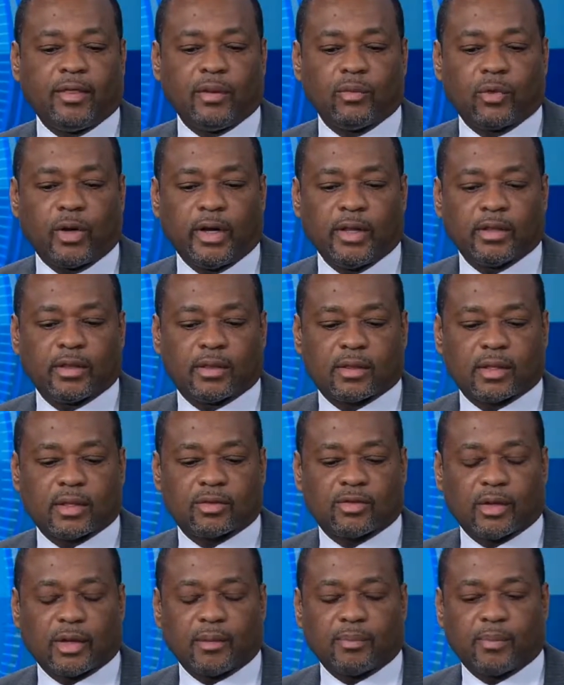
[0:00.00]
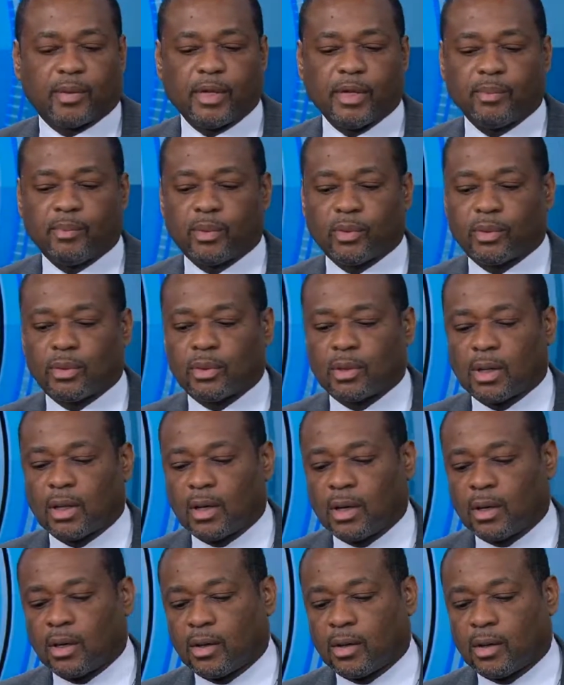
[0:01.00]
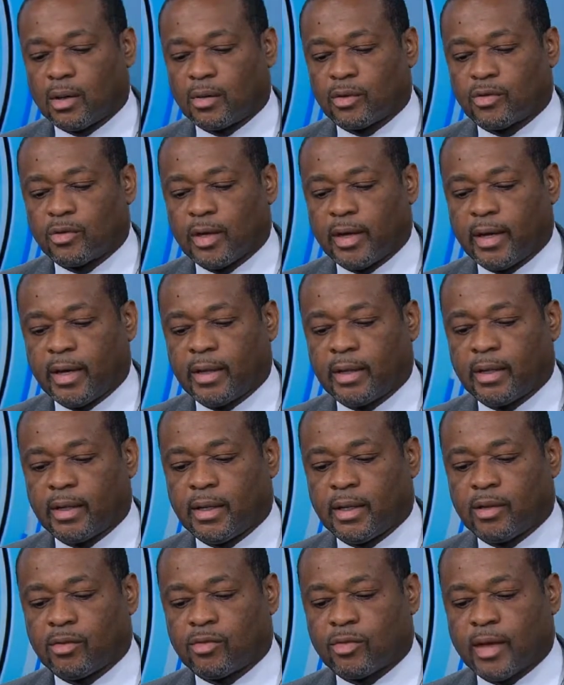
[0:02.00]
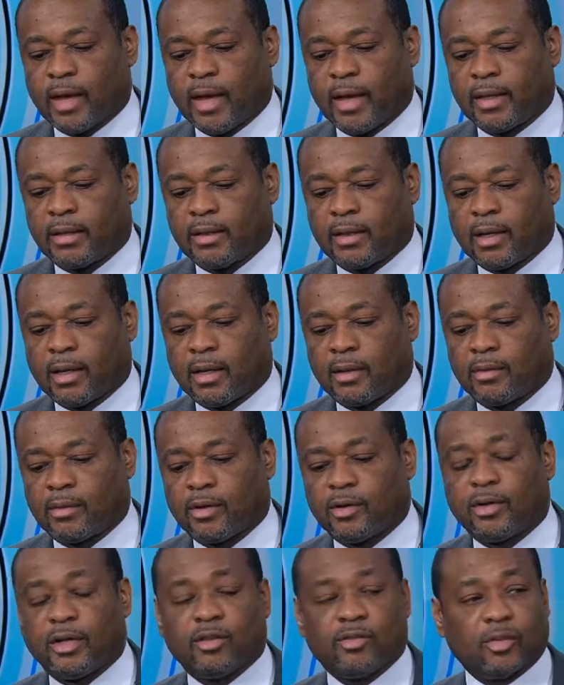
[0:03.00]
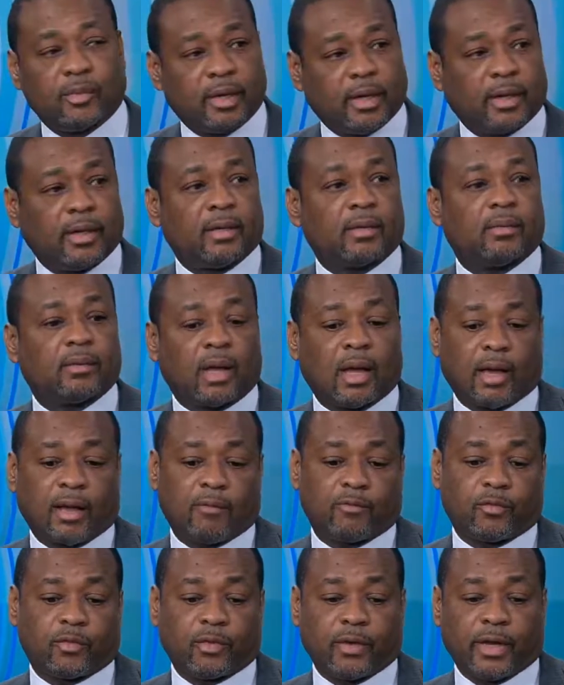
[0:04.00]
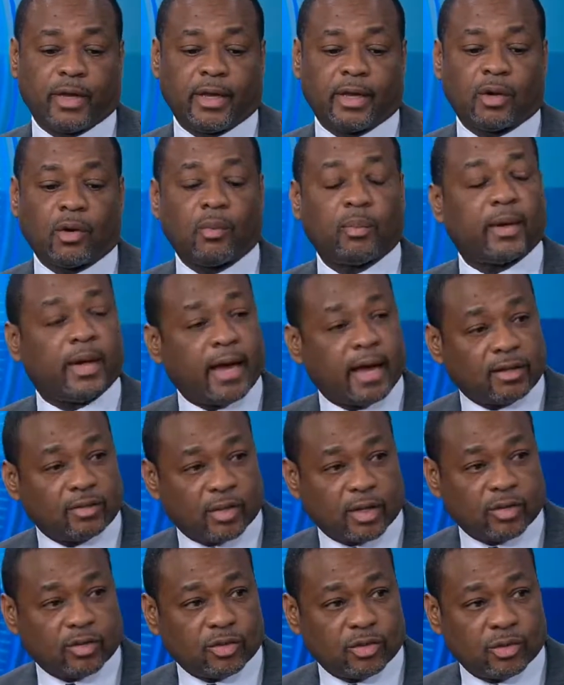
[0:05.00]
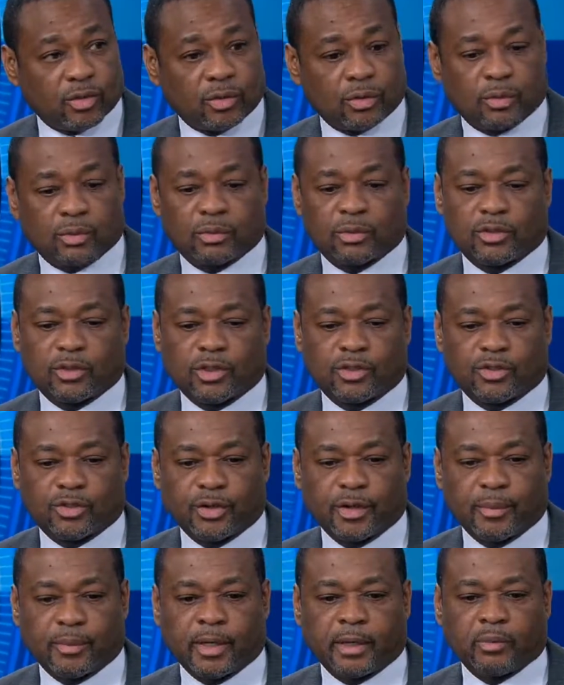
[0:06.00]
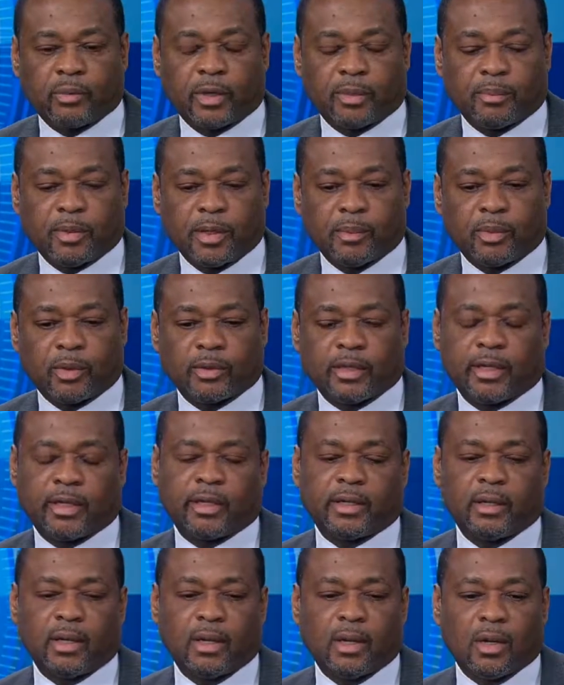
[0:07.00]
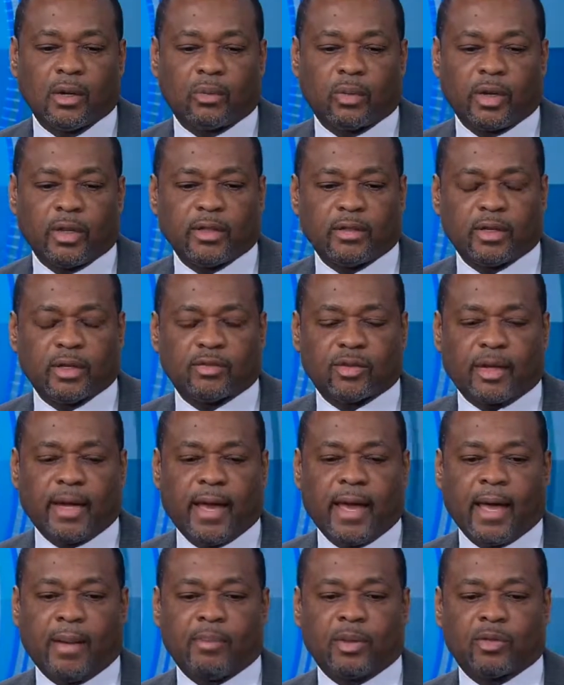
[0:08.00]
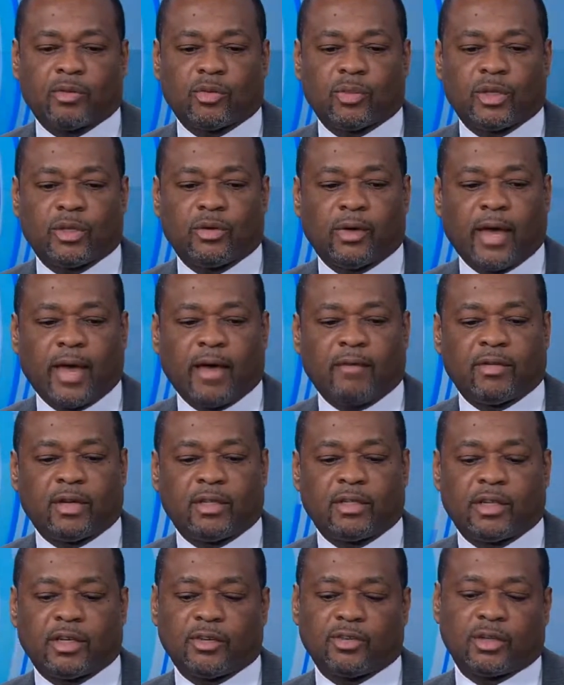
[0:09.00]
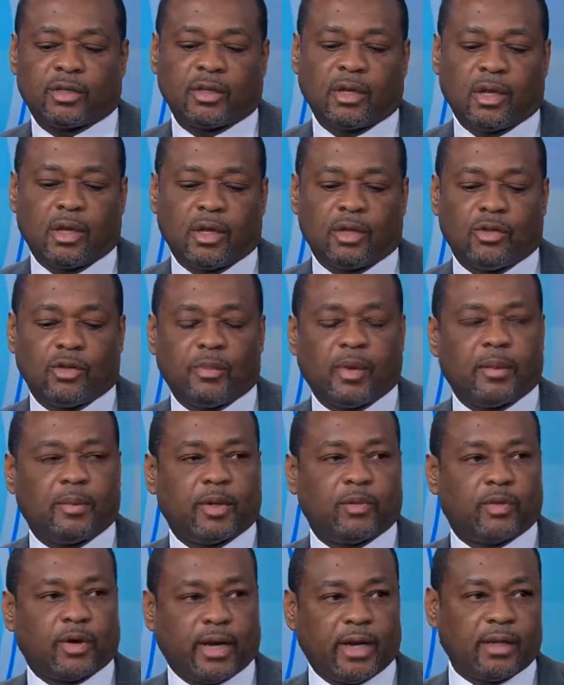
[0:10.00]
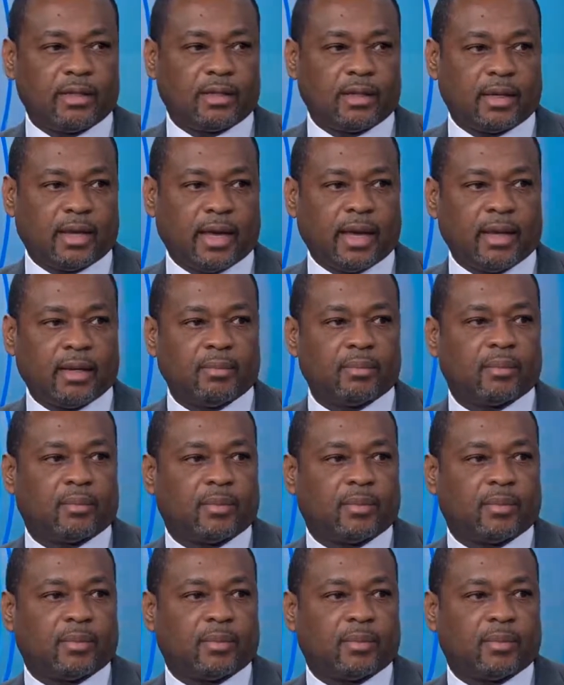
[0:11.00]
I think one of the things that people are saying is that there needs to be free and open access to treatment when people need it. One of the things that happens when you have an addiction, you may be ready today,